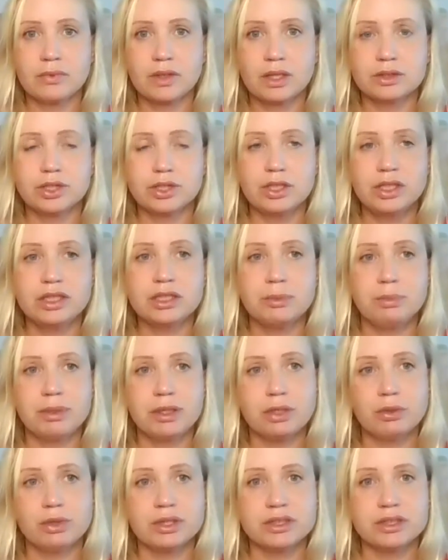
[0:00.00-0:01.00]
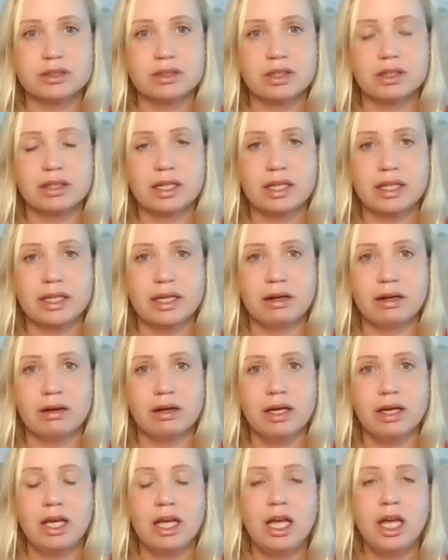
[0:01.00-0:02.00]
So you need to be crystal clear.
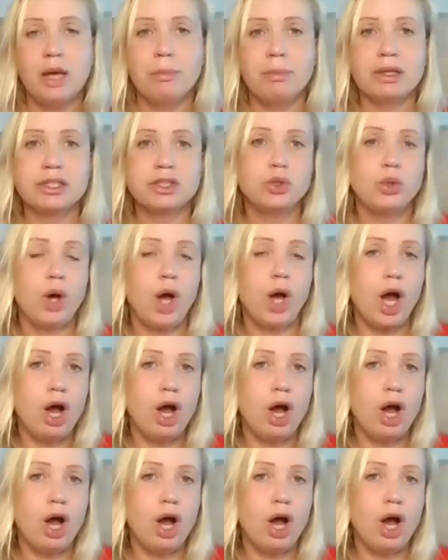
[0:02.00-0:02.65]
But you